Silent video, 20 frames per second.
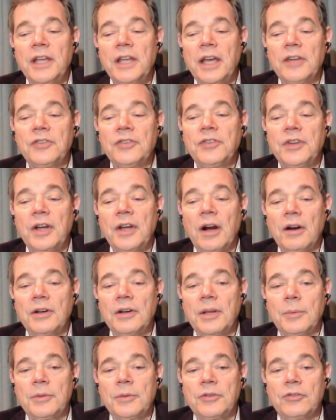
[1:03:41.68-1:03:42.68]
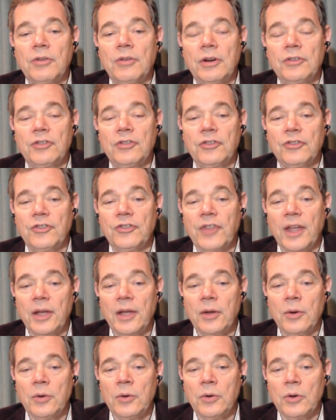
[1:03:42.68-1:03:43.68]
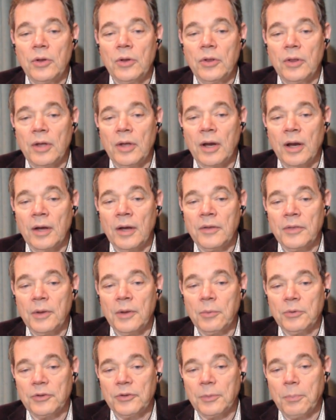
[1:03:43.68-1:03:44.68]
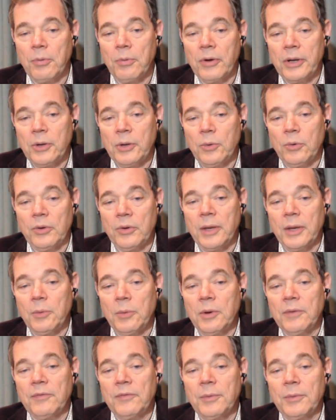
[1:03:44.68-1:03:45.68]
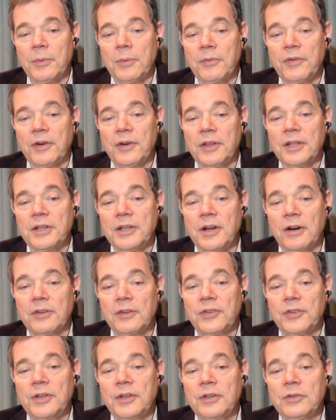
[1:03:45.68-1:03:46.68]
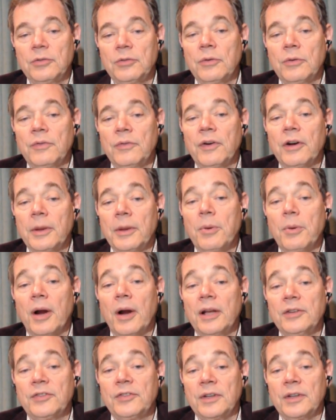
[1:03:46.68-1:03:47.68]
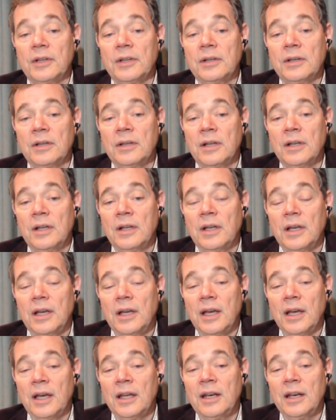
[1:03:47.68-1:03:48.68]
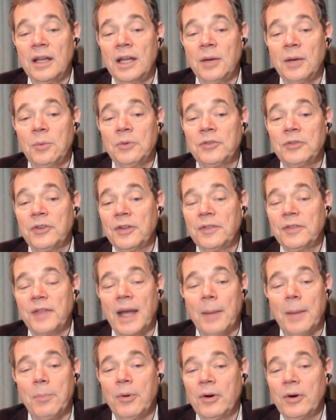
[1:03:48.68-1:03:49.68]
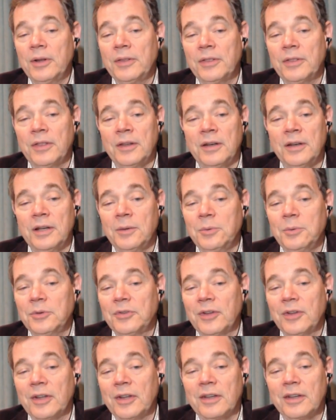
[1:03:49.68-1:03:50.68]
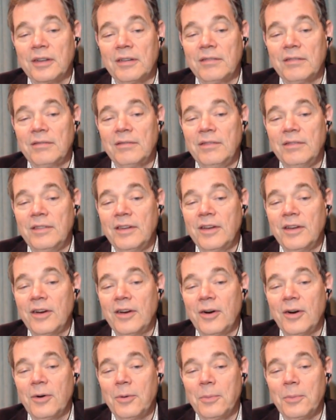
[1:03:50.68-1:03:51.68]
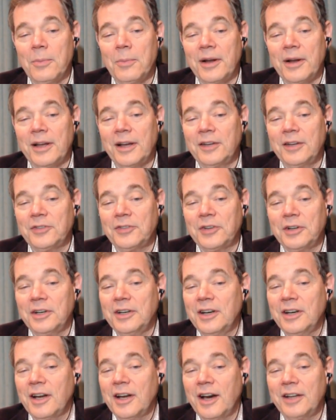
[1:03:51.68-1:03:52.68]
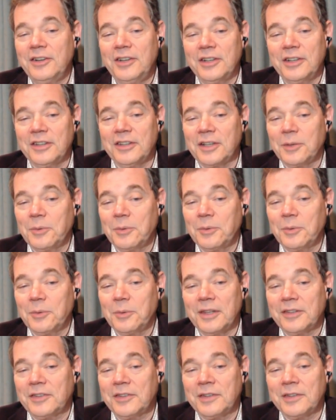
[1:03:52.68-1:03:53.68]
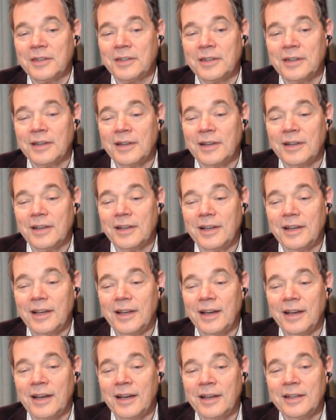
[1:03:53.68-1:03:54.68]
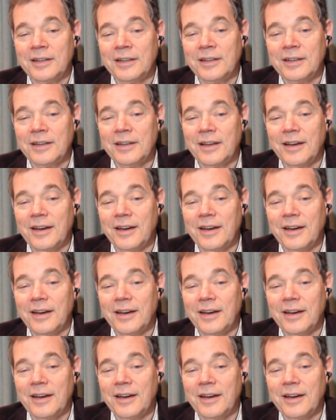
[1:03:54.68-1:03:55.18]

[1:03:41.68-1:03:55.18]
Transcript: the SDR demonstrations, they there was a point where they went from a fairly dark scene to a very bright scene, and it was at that point that it was like, no, my eyes are not dealing with this, and